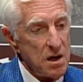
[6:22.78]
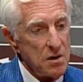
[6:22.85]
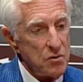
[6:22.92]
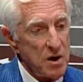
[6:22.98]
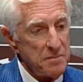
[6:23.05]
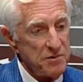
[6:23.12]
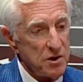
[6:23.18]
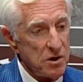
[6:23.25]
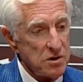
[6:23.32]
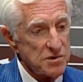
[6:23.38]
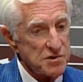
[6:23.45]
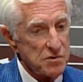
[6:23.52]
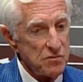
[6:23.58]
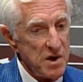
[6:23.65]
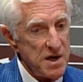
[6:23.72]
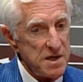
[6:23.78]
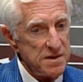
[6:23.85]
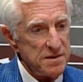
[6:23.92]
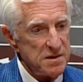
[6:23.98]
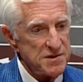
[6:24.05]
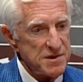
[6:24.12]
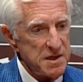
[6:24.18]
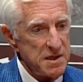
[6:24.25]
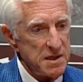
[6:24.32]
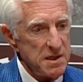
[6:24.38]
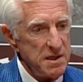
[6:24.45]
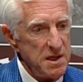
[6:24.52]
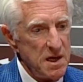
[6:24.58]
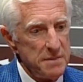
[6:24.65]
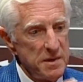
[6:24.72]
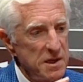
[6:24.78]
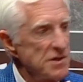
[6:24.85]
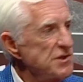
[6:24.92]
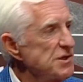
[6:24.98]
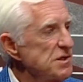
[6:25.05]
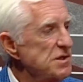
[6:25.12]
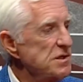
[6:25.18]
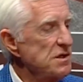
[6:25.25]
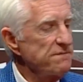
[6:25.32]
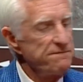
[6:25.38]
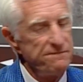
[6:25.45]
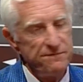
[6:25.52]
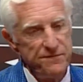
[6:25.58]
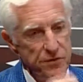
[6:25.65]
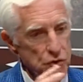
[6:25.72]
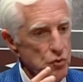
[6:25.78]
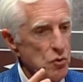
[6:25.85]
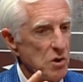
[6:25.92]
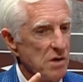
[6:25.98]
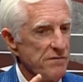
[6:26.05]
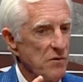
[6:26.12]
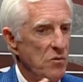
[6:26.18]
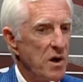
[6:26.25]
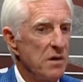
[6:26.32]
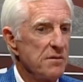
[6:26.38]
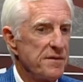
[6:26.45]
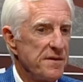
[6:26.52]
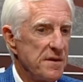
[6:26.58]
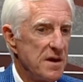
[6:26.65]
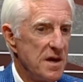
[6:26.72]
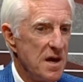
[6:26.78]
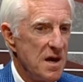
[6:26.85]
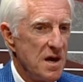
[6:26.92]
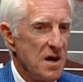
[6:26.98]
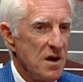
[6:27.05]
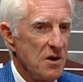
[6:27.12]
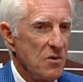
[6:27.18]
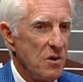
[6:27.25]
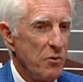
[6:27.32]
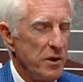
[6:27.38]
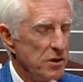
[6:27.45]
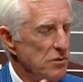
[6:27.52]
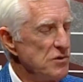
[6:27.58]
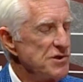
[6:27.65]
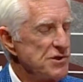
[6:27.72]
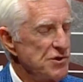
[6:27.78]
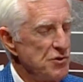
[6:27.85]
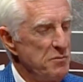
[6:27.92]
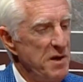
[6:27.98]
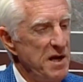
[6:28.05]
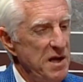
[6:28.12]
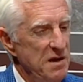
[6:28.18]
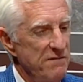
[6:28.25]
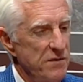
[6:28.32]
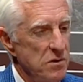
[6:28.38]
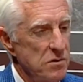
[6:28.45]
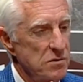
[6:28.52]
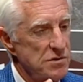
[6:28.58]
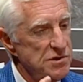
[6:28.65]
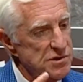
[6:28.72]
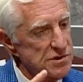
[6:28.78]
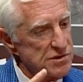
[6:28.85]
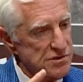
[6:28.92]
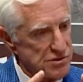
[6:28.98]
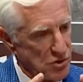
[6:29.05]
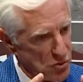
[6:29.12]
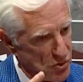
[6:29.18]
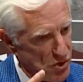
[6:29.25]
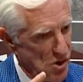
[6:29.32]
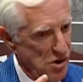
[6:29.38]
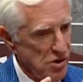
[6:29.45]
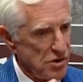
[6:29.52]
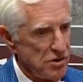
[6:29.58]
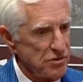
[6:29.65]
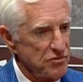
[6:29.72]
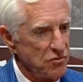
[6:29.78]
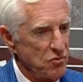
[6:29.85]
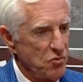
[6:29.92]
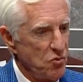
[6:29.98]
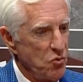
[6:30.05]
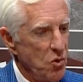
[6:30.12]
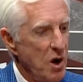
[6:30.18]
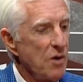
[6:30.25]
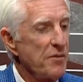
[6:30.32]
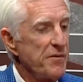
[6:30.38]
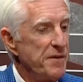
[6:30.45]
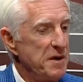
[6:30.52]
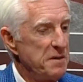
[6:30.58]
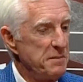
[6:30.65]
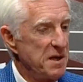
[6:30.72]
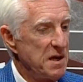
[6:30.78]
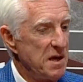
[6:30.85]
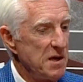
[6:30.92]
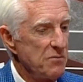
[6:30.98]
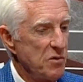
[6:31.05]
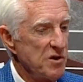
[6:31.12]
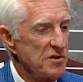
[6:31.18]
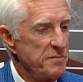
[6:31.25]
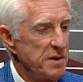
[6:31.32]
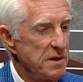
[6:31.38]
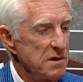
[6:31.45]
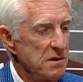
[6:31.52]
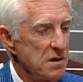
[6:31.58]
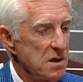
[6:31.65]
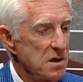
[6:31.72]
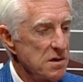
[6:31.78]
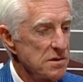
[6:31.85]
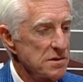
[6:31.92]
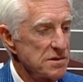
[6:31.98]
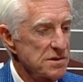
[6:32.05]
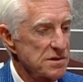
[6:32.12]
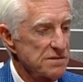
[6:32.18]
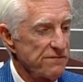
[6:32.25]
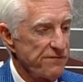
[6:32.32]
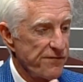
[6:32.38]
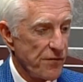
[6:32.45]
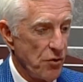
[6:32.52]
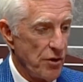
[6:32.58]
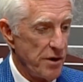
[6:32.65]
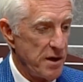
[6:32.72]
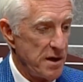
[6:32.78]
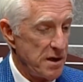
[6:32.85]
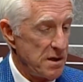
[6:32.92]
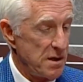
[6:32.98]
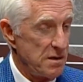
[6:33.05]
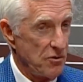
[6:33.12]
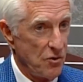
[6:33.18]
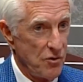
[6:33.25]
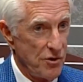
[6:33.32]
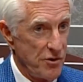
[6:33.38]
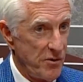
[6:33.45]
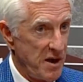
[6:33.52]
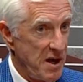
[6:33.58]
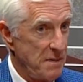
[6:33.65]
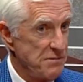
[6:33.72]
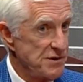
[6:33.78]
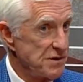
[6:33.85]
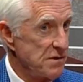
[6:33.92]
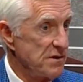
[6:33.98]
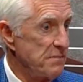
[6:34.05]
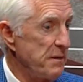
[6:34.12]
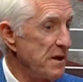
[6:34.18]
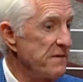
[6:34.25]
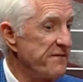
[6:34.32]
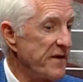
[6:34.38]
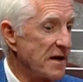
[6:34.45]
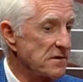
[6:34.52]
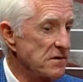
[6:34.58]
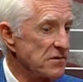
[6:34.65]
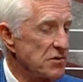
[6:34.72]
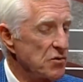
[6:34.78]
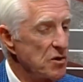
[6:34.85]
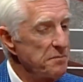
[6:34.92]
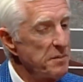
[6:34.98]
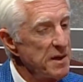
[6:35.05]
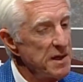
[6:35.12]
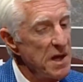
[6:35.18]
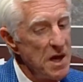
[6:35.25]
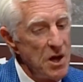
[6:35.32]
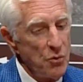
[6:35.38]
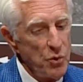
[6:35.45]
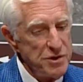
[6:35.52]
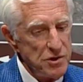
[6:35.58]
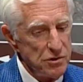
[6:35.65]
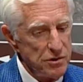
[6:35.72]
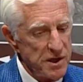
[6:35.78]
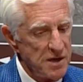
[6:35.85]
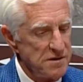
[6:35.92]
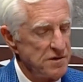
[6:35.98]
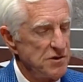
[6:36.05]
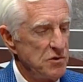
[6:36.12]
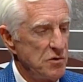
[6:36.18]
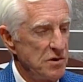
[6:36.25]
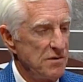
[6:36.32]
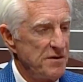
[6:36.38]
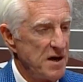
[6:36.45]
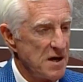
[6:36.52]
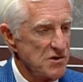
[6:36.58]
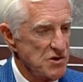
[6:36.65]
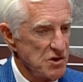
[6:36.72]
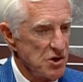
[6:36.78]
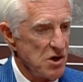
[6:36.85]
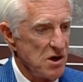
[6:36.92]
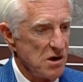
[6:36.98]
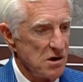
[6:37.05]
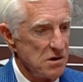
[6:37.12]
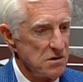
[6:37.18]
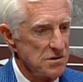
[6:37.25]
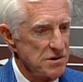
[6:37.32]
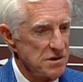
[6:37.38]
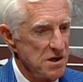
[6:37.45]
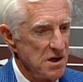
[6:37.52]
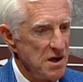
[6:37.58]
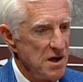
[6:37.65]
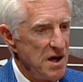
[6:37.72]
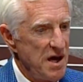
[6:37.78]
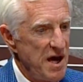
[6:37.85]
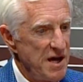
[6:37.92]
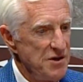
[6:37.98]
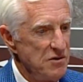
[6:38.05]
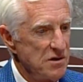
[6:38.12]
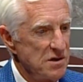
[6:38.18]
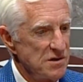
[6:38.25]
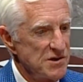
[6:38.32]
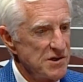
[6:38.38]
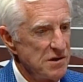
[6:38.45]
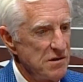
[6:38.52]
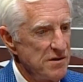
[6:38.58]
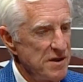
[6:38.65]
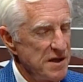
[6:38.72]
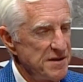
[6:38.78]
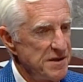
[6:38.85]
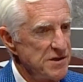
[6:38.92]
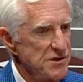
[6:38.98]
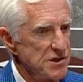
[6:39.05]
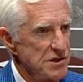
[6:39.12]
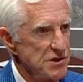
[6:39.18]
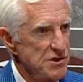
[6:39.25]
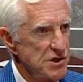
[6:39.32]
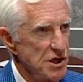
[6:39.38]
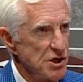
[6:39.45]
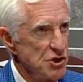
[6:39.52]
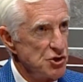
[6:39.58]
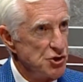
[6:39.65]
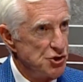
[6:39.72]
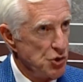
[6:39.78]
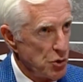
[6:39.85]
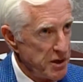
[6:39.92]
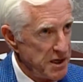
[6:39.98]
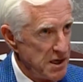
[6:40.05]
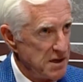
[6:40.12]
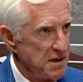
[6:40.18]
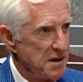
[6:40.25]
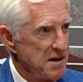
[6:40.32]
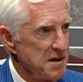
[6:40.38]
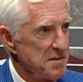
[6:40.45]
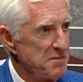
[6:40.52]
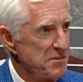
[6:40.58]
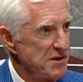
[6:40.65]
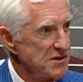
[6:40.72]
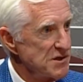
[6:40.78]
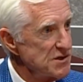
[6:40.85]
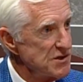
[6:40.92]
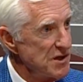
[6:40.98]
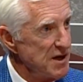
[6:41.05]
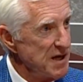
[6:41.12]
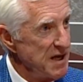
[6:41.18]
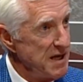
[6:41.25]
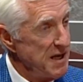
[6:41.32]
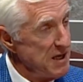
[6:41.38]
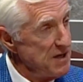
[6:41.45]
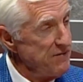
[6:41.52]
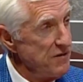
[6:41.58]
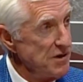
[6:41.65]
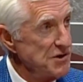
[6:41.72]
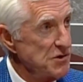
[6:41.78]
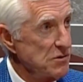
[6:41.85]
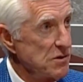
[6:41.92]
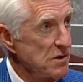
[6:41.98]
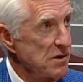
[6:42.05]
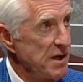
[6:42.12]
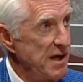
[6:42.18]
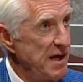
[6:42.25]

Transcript: Who happened to also write it, they're saying, yeah, but it's just a few of the wealthy. Well, we lose too many of those so-called wealthy to begin with because Florida or New Hampshire are the benefactor to it. But when you look at the $200,000 and you consider that this is joint income, this is not an individual,